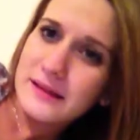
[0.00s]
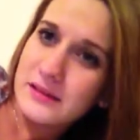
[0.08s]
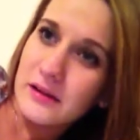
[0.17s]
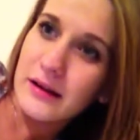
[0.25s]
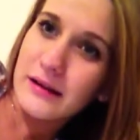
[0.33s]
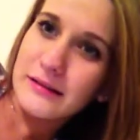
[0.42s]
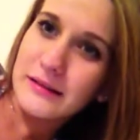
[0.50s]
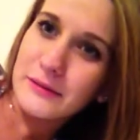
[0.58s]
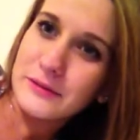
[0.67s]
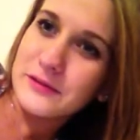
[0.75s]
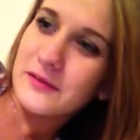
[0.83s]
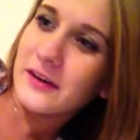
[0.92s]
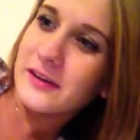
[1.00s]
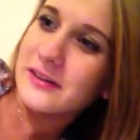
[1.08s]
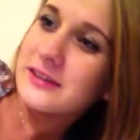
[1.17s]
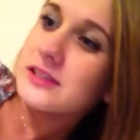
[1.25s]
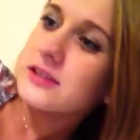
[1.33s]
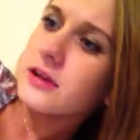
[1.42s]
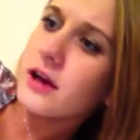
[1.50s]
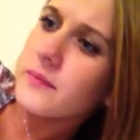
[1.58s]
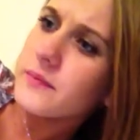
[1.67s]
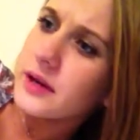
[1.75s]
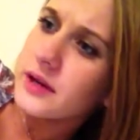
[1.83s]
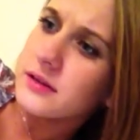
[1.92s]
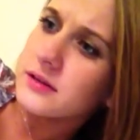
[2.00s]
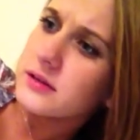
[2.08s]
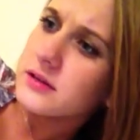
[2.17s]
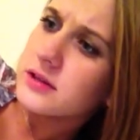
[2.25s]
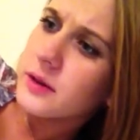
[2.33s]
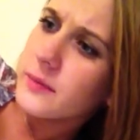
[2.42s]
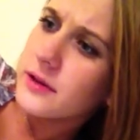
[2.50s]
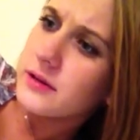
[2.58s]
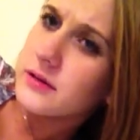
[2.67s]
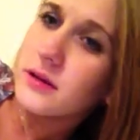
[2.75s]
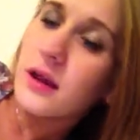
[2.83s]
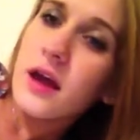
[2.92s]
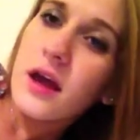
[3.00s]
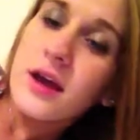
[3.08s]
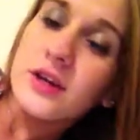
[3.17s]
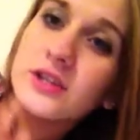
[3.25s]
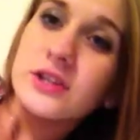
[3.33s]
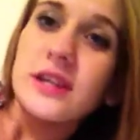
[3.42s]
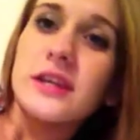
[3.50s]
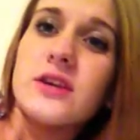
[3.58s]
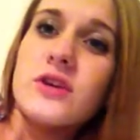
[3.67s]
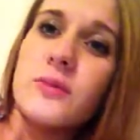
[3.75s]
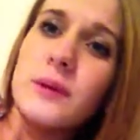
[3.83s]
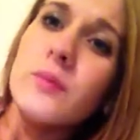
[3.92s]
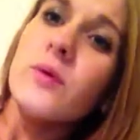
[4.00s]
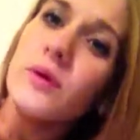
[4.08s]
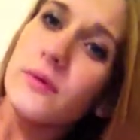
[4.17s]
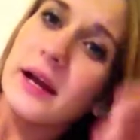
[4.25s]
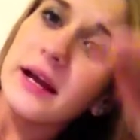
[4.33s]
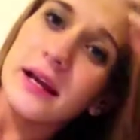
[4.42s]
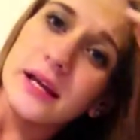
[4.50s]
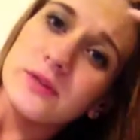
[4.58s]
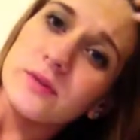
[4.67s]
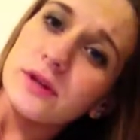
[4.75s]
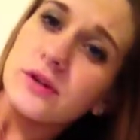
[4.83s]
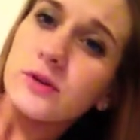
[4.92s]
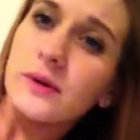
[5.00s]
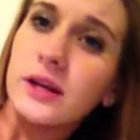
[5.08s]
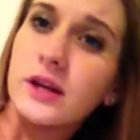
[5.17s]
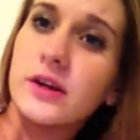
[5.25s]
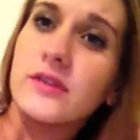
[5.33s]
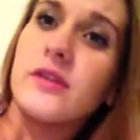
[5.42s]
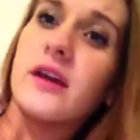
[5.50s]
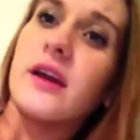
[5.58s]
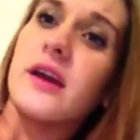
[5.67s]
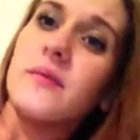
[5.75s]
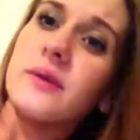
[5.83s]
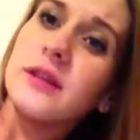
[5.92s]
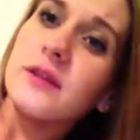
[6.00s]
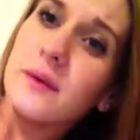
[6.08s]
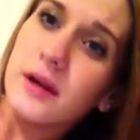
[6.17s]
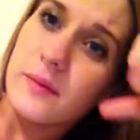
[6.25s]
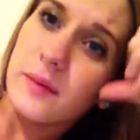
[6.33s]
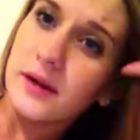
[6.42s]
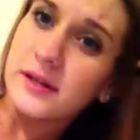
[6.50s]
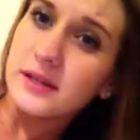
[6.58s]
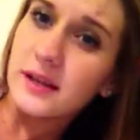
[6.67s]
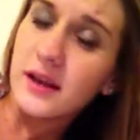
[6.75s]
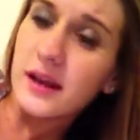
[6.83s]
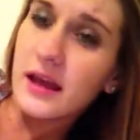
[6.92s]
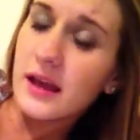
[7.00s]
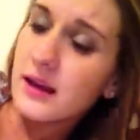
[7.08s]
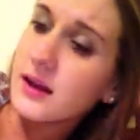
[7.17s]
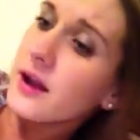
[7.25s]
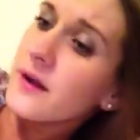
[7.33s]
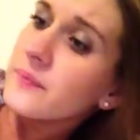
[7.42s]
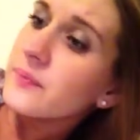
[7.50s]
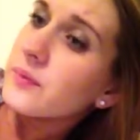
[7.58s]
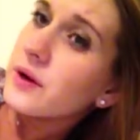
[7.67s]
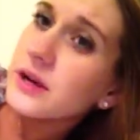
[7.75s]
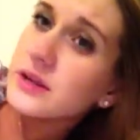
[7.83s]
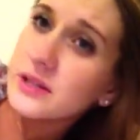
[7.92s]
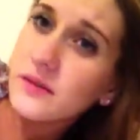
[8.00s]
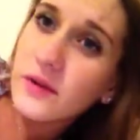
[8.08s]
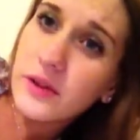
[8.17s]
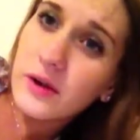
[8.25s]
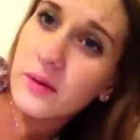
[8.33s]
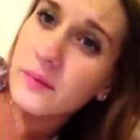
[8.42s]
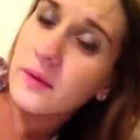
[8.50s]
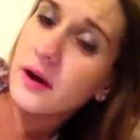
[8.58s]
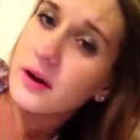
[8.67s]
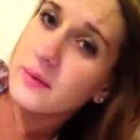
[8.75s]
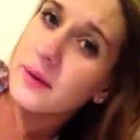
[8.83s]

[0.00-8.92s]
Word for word: Sorry, it almost fell. Stop it. Stop it. You know, people will recognize when you're doing a good thing and being the bigger person and putting yourself on a, on a